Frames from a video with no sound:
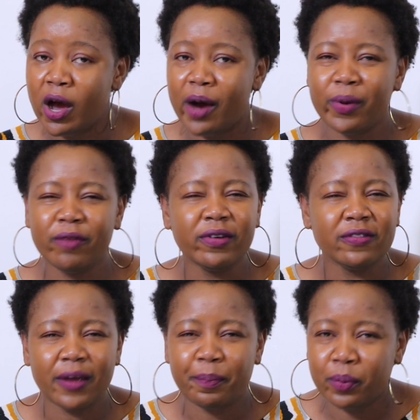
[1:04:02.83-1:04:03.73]
However
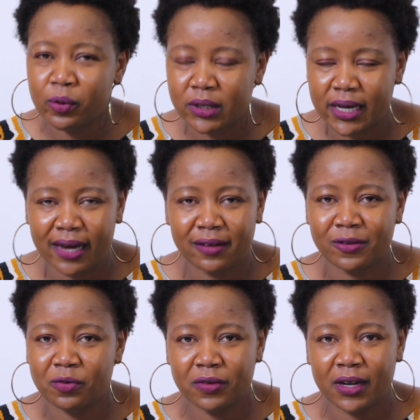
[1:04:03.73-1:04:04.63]
support,
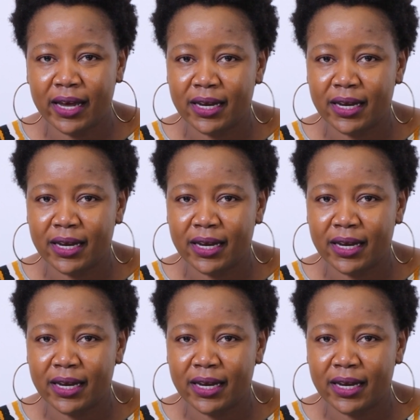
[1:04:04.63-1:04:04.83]
guys, you feel